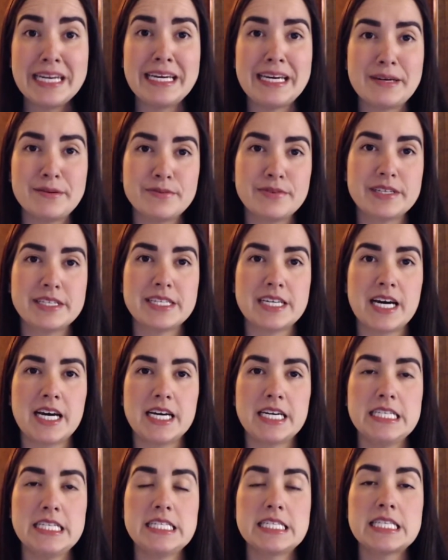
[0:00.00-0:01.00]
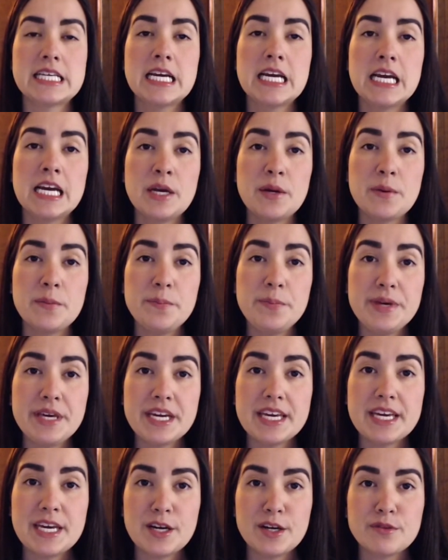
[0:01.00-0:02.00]
emphasize be
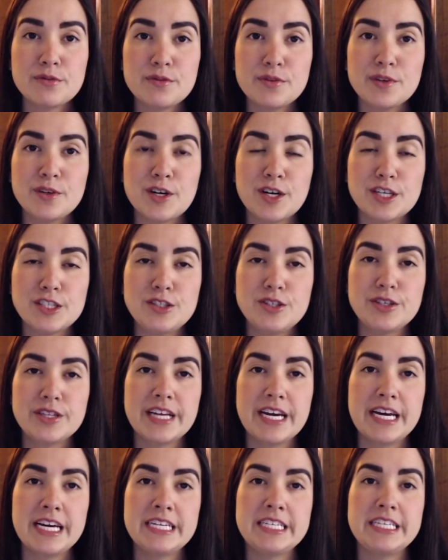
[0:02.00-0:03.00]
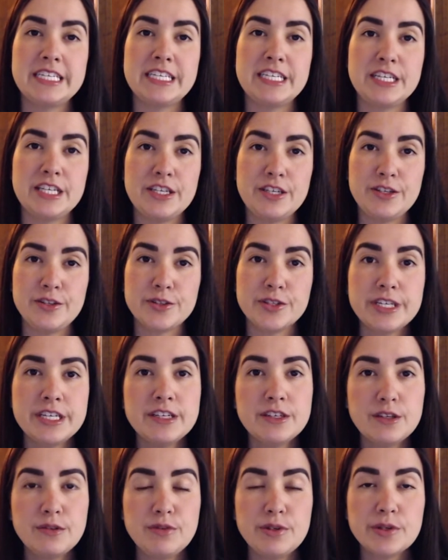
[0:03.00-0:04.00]
careful not to let your
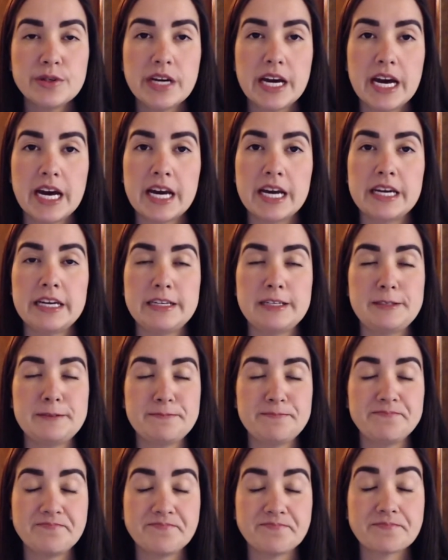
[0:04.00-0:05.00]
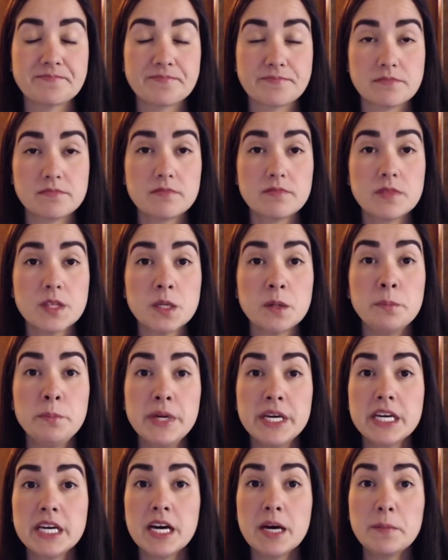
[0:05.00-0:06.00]
interview guide
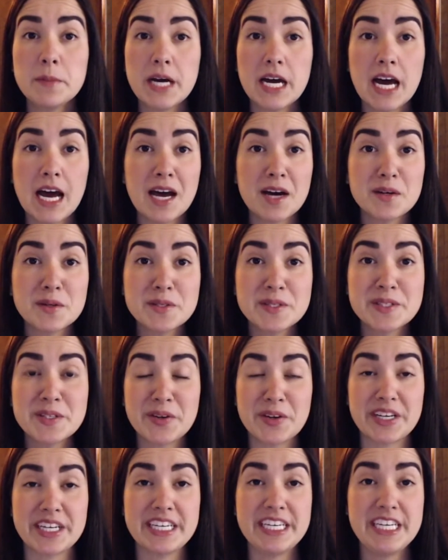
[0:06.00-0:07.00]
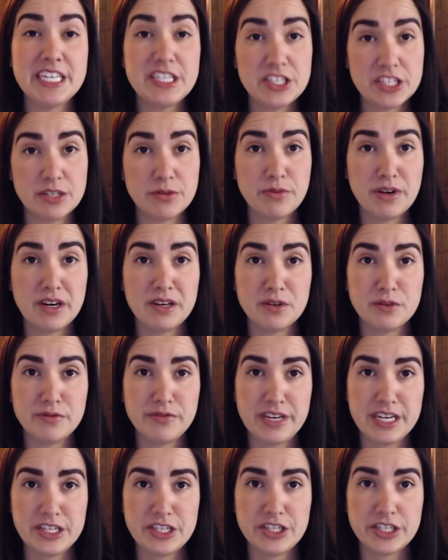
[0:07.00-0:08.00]
become a house or a kitchen
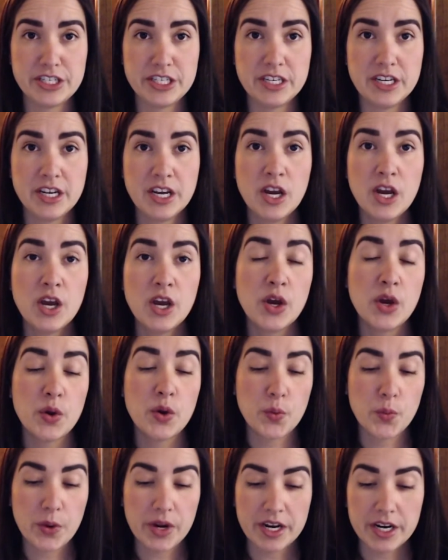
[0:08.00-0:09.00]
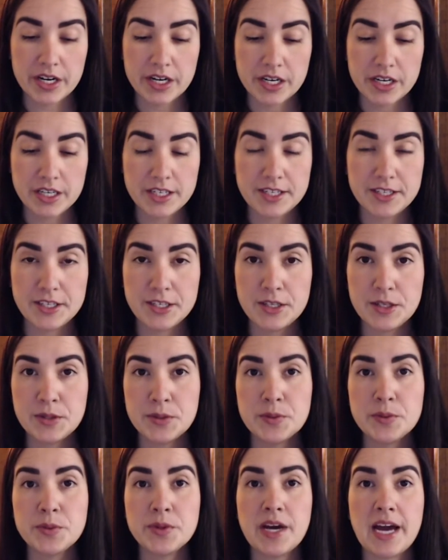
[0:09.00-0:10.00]
renovation where
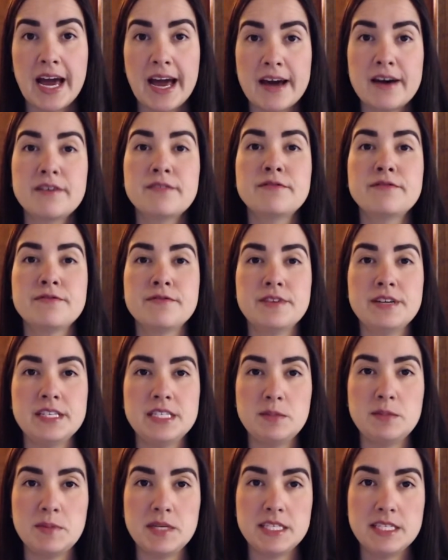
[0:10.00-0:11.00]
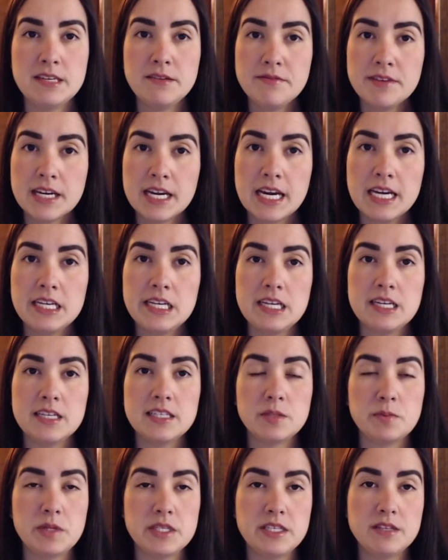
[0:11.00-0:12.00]
you have a specific idea, a
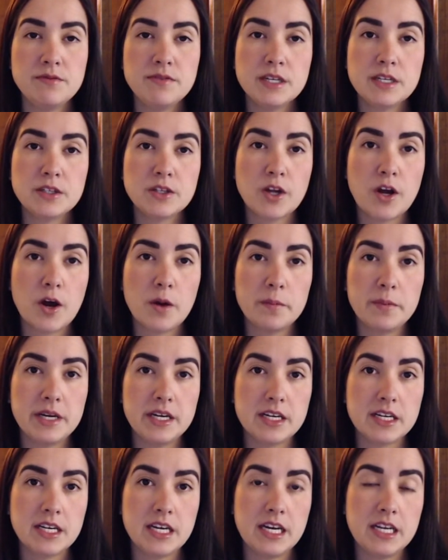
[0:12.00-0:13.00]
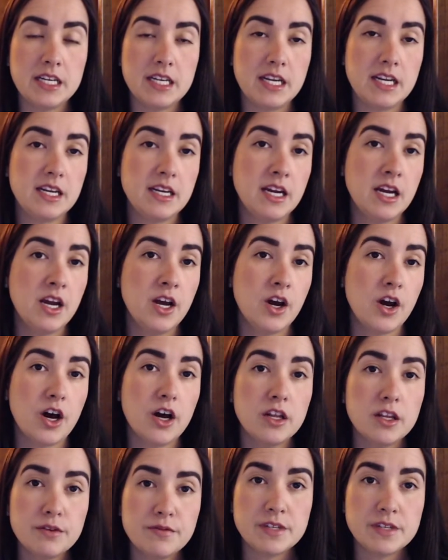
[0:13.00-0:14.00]
specific topic, and then
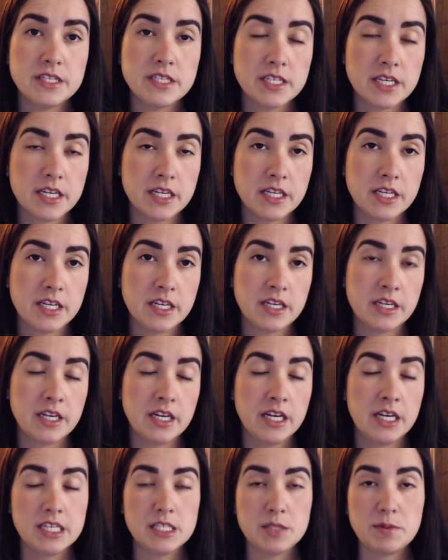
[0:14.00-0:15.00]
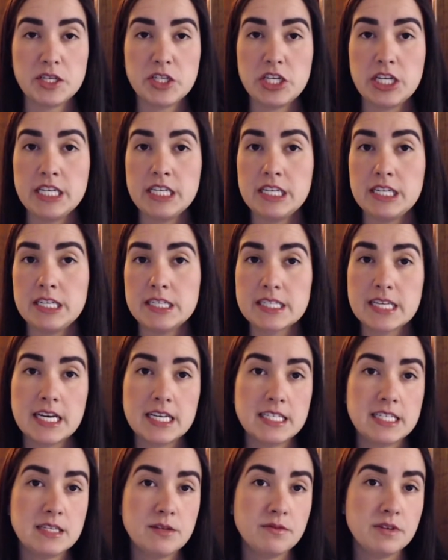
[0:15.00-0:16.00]
all a sudden, especially in
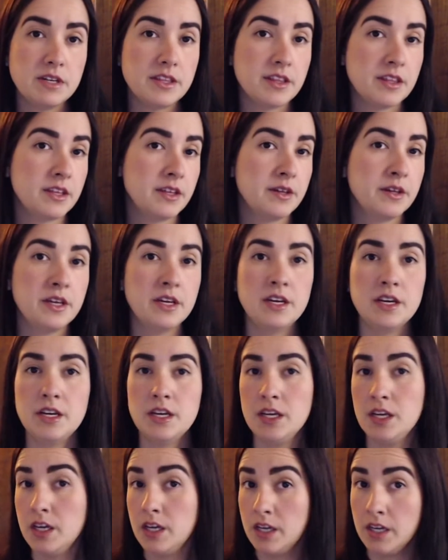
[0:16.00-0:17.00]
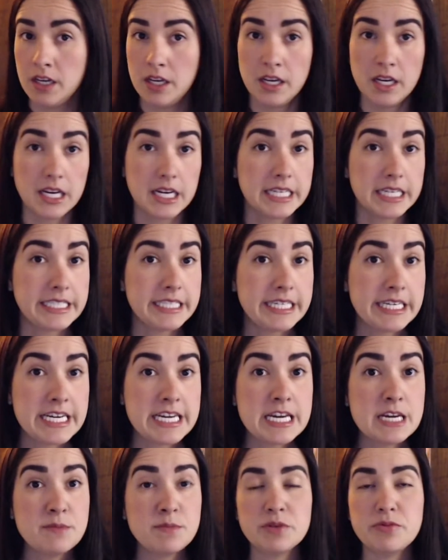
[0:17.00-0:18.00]
discussing with a
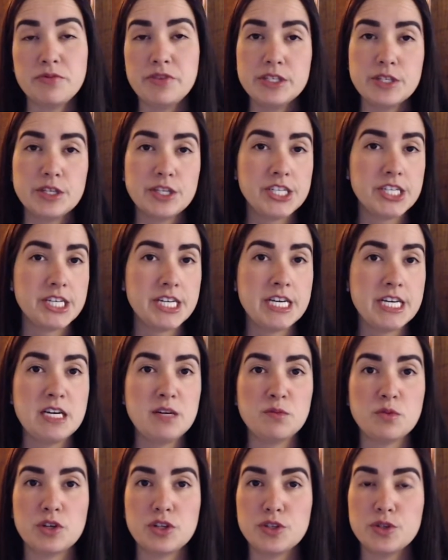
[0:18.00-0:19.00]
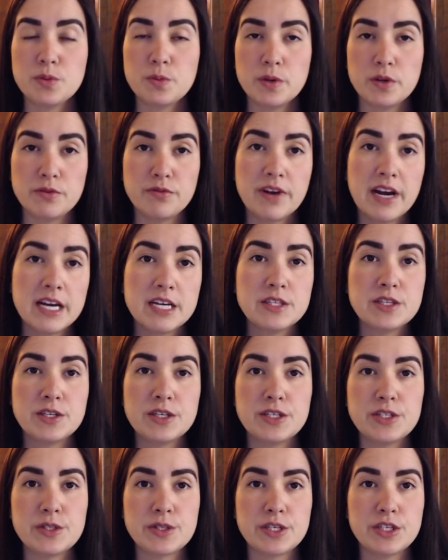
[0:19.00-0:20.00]
team, a research team, or
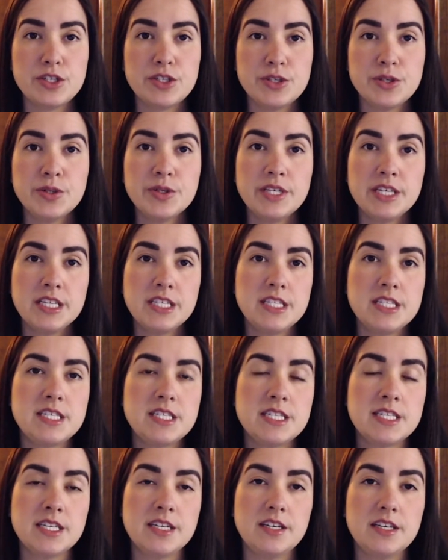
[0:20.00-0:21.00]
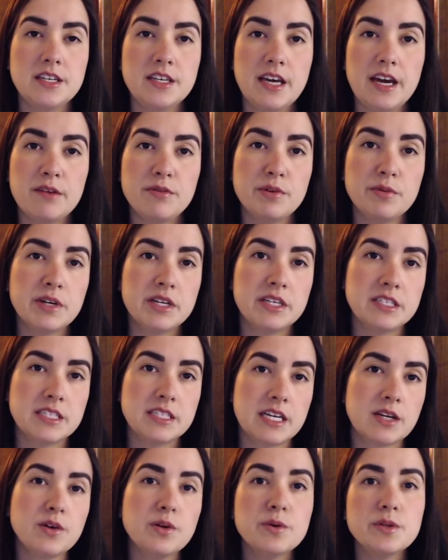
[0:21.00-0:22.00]
supervisors or students, everyone is
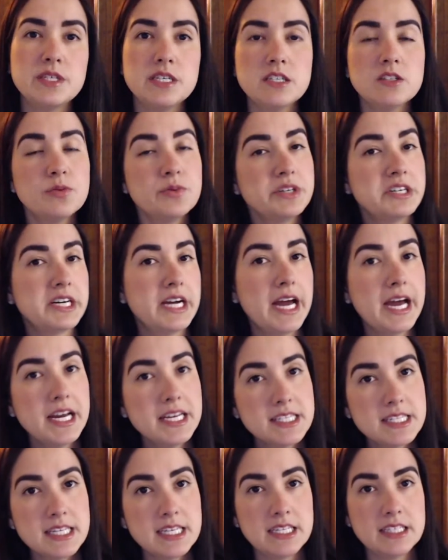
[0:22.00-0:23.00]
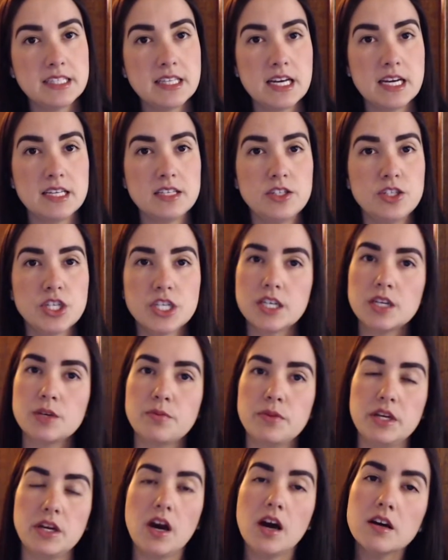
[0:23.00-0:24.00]
like, oh, since we are asking this, shouldn't
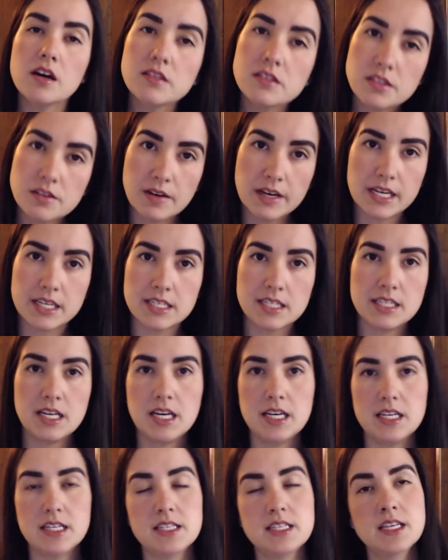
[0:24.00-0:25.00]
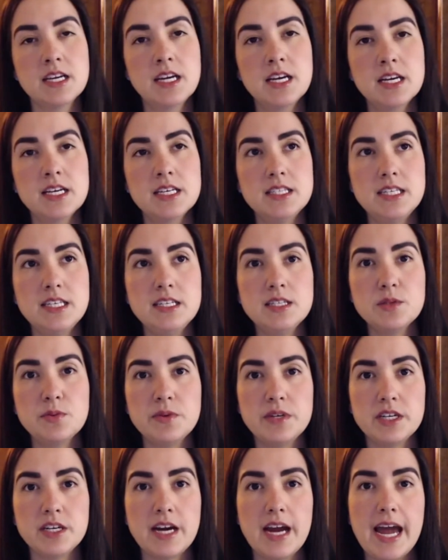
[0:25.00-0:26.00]
we also ask this? Since
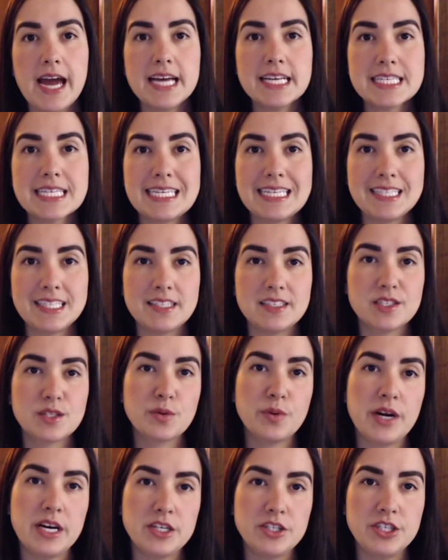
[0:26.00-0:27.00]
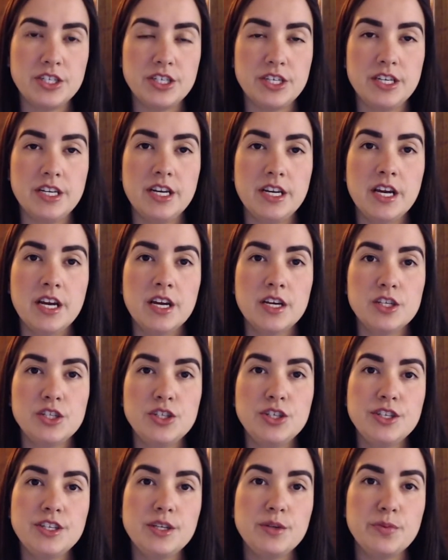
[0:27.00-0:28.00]
we are asking this question,
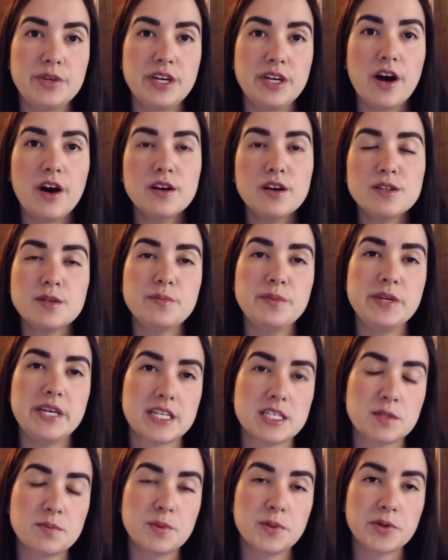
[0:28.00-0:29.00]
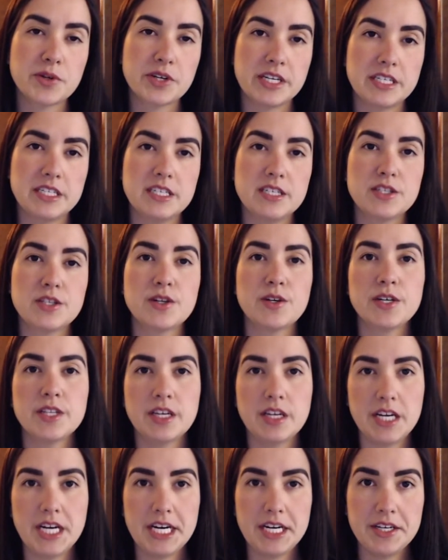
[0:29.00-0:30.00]
shouldn't we also be exploring this
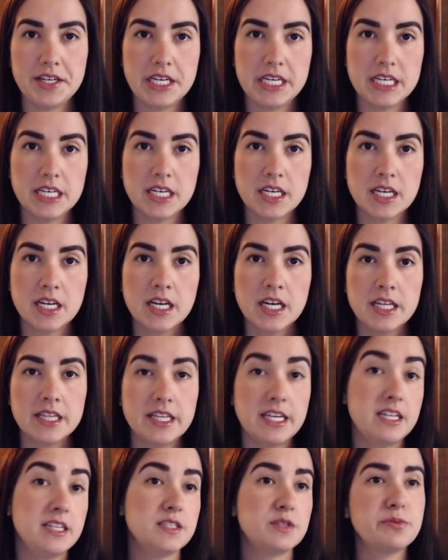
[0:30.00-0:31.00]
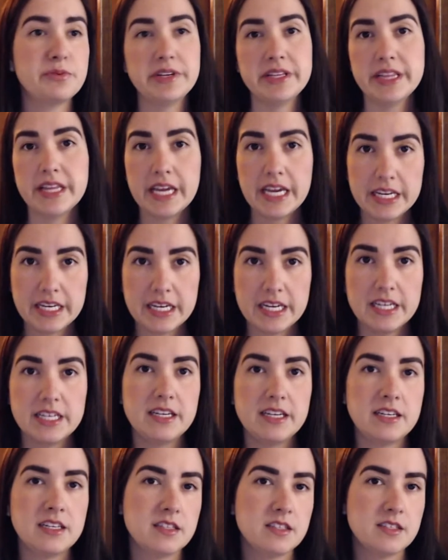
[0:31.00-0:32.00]
other area that is related
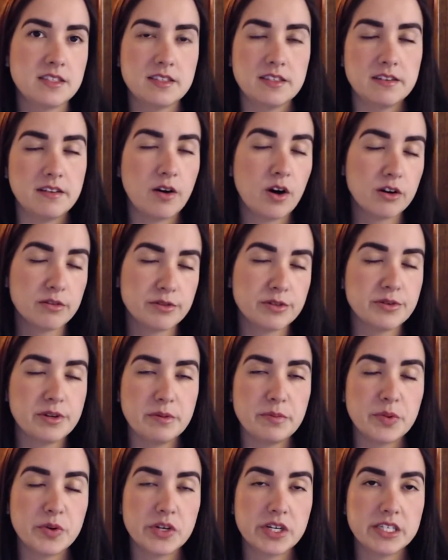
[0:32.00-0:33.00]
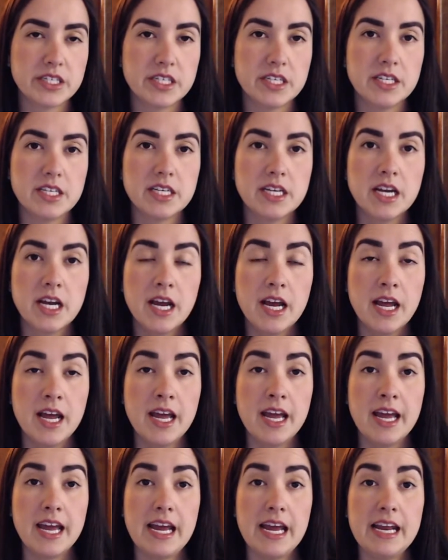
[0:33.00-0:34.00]
and it's also important?
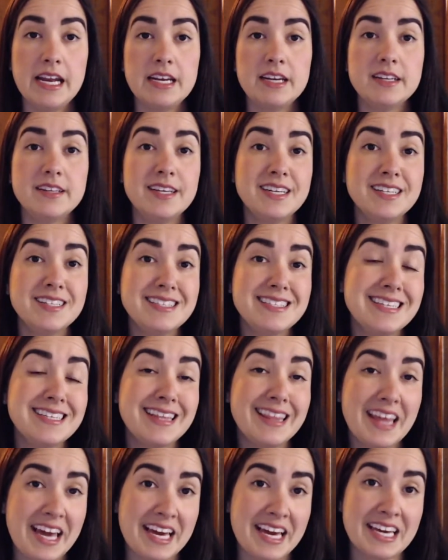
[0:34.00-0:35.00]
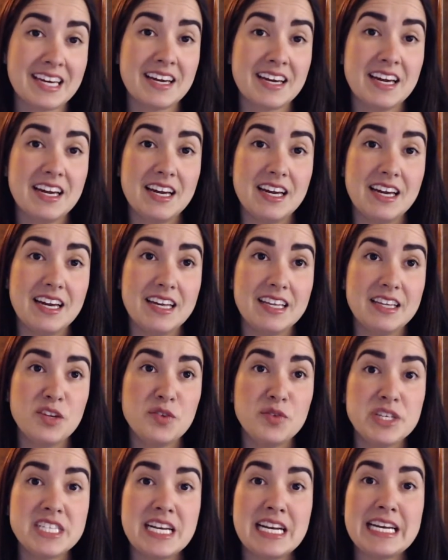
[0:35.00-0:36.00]
And that's the thing. There
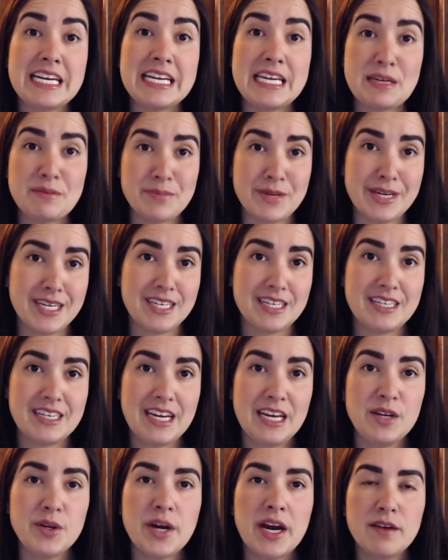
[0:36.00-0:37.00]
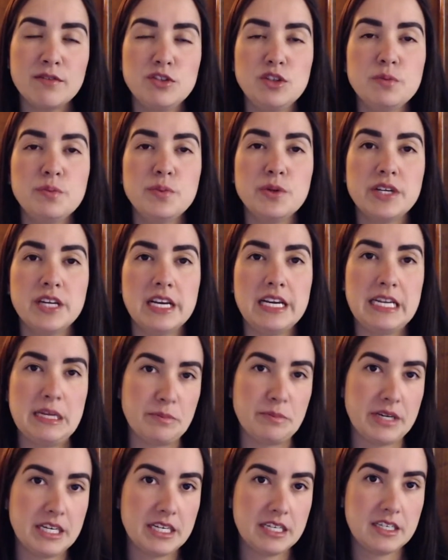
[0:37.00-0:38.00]
is a limit, and you have to put a
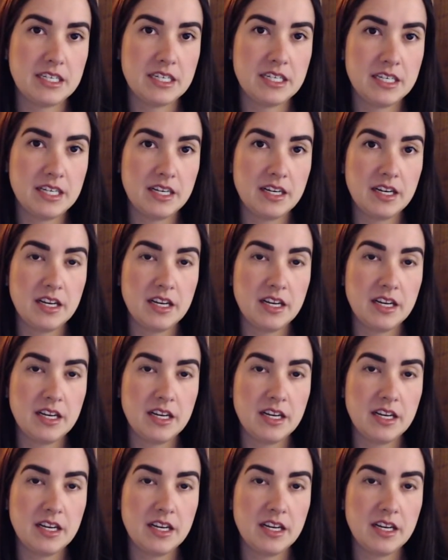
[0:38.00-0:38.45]
limit.